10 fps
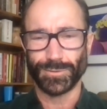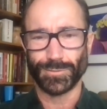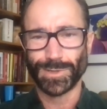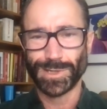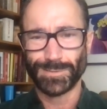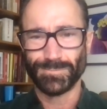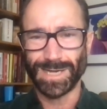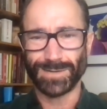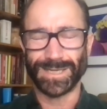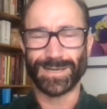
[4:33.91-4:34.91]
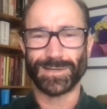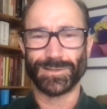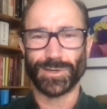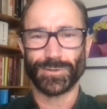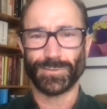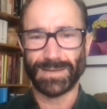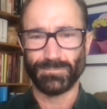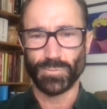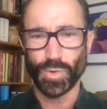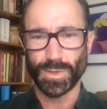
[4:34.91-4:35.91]
You may or may not know you have
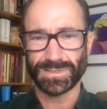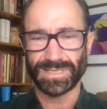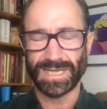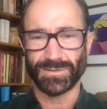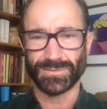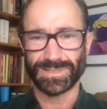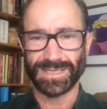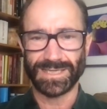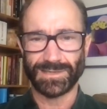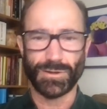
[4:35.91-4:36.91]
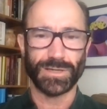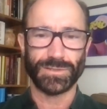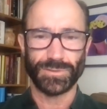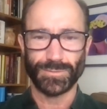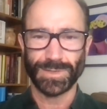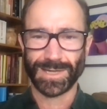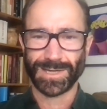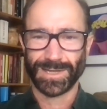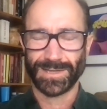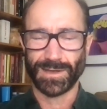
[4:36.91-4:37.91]
more cells in and on you
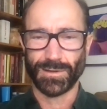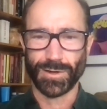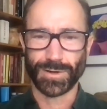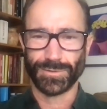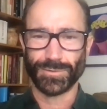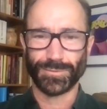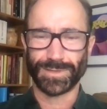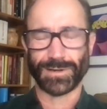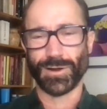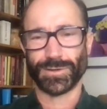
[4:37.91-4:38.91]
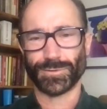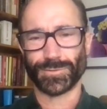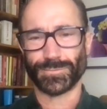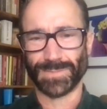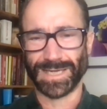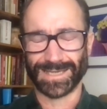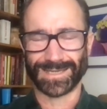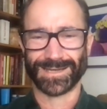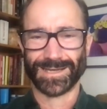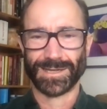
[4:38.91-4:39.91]
that aren't you than are you, meaning